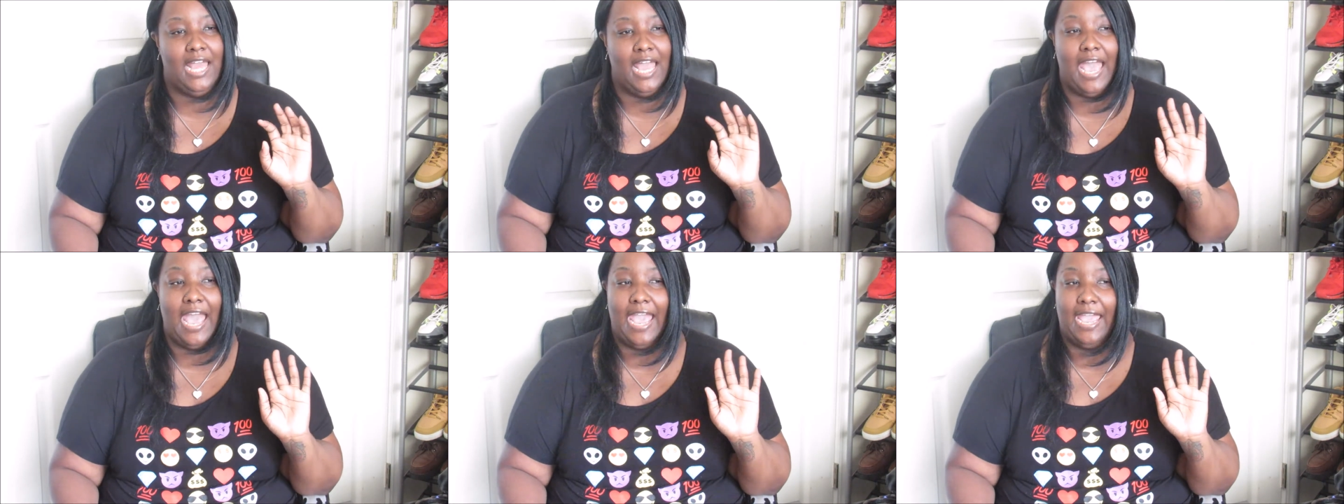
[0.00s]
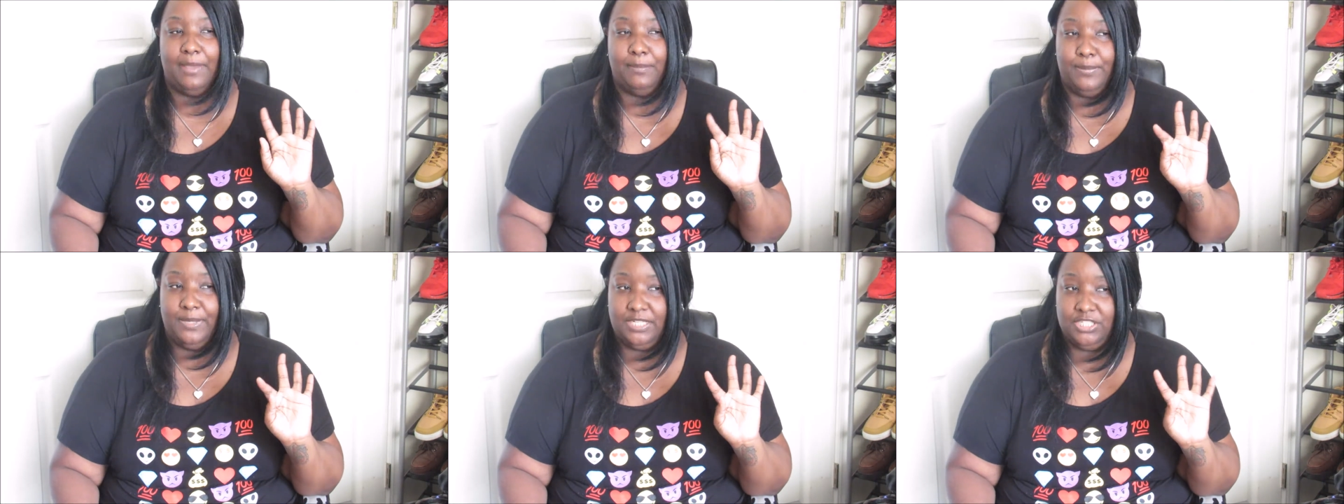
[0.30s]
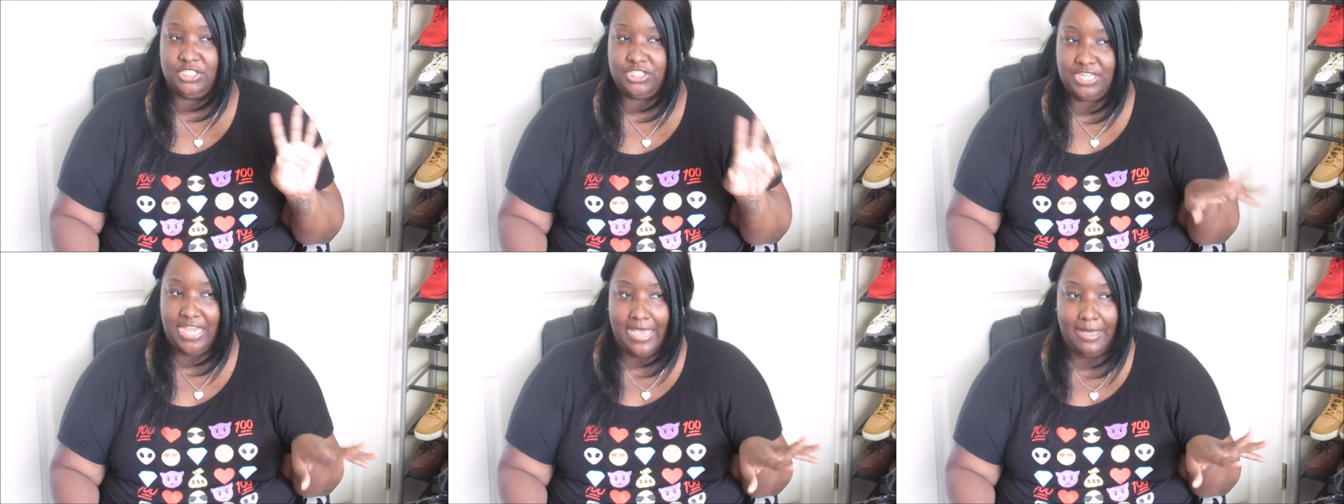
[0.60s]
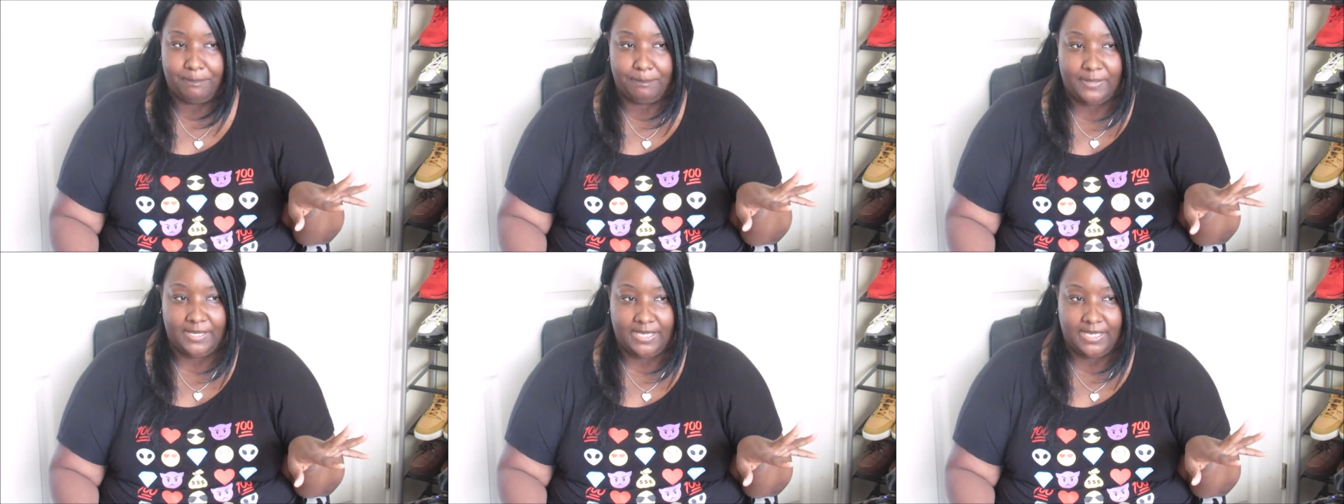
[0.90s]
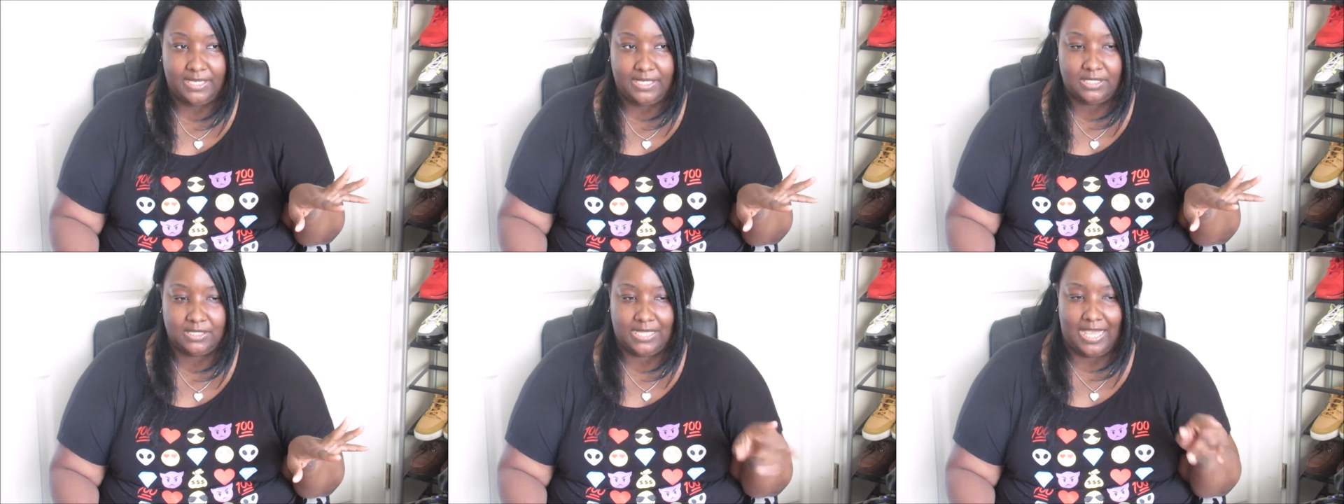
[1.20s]
I had been
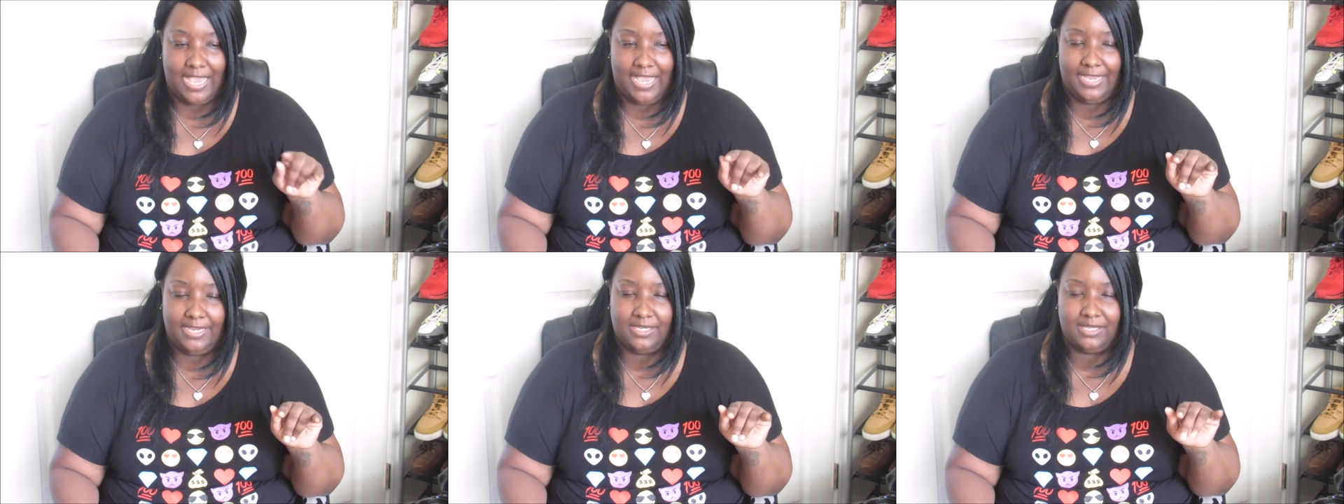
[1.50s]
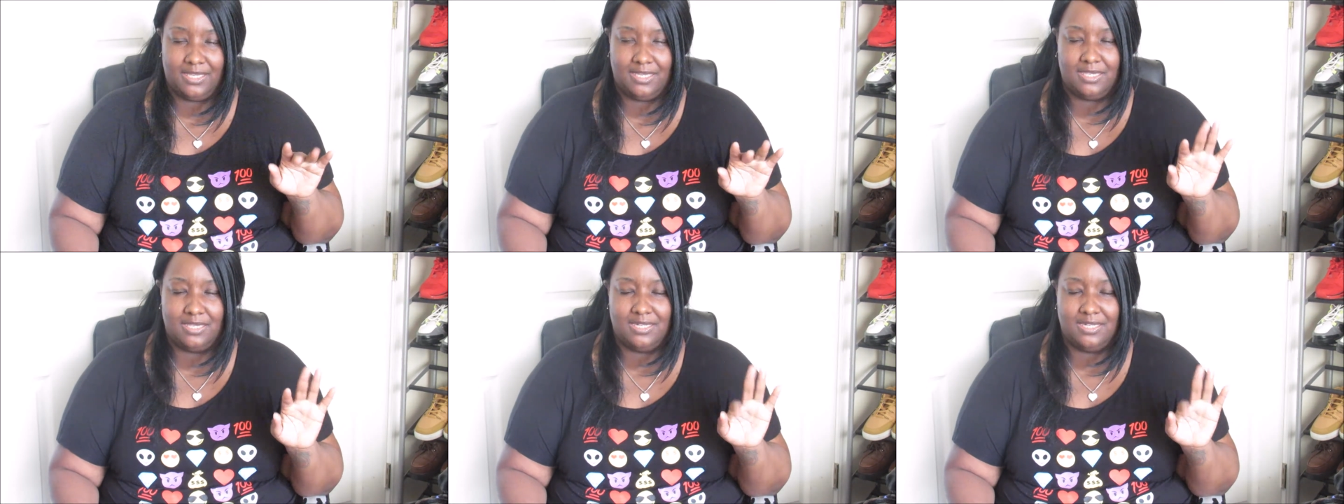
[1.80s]
shopping, like,